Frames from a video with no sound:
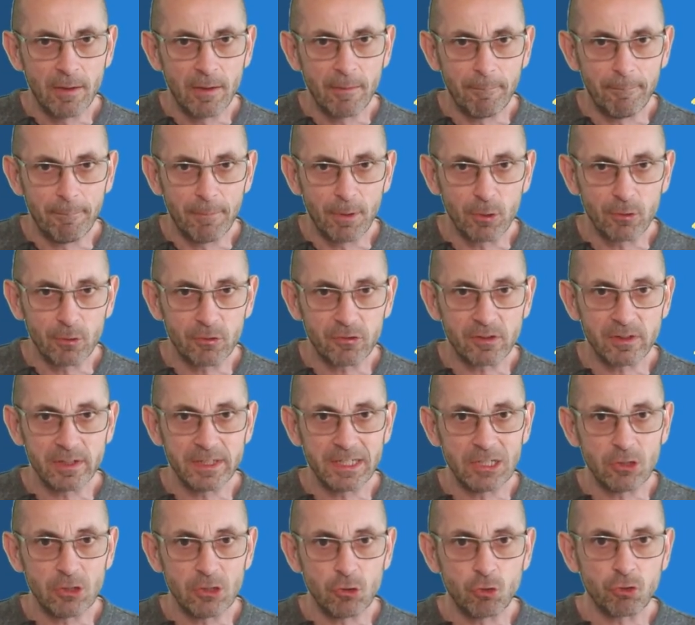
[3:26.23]

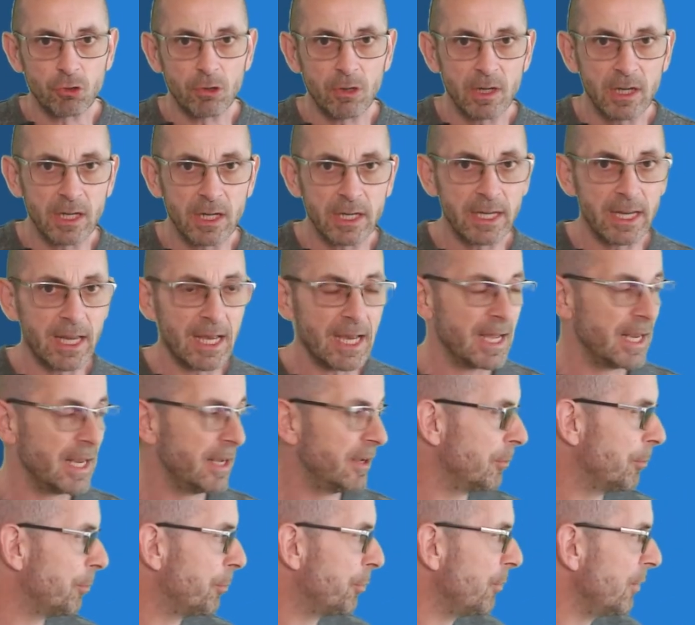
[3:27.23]
mostly dry
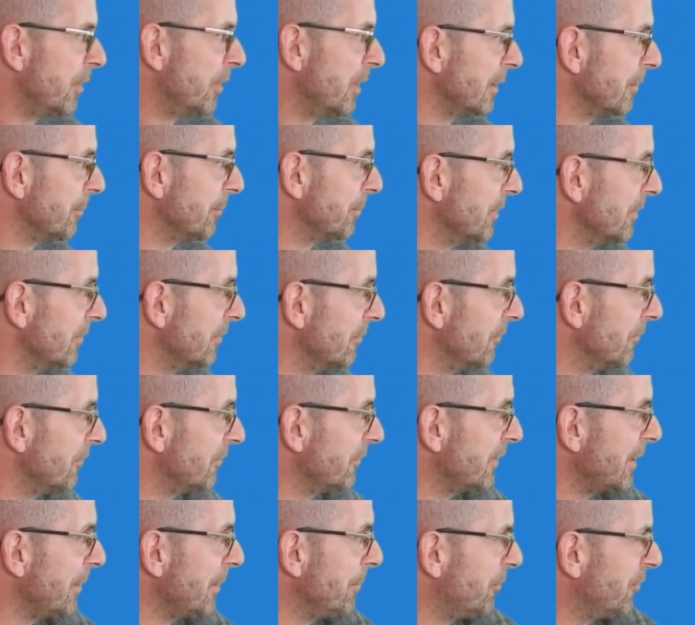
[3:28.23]
and bright, but
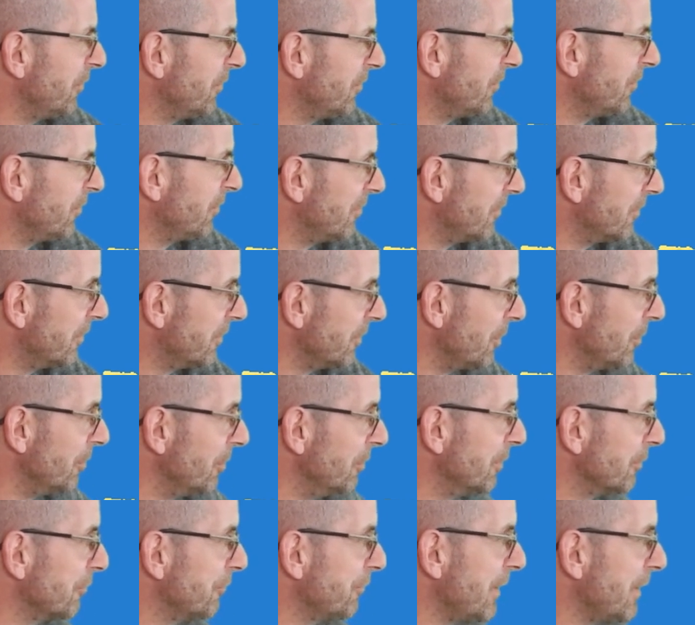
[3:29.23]
temperatures
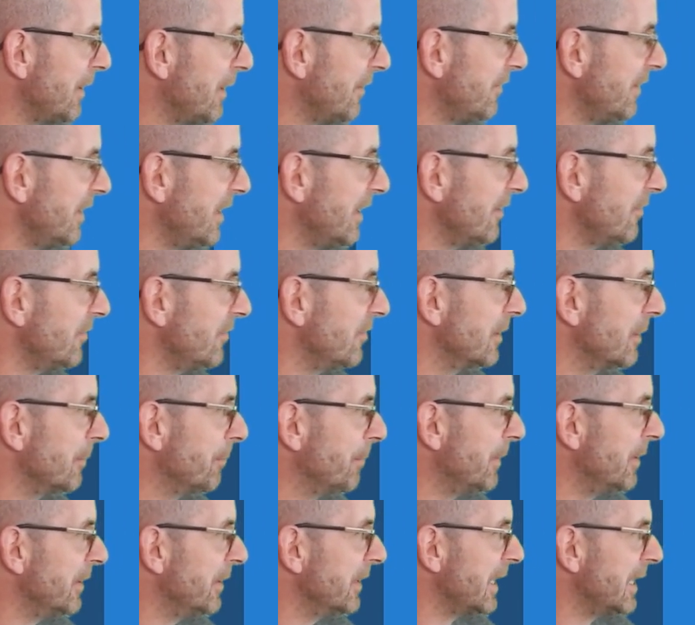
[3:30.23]
don't look fantastic
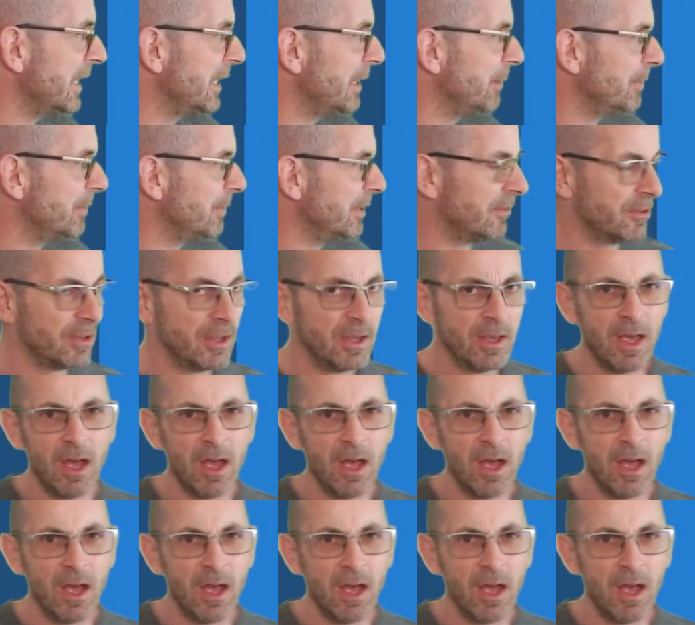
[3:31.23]
by any means,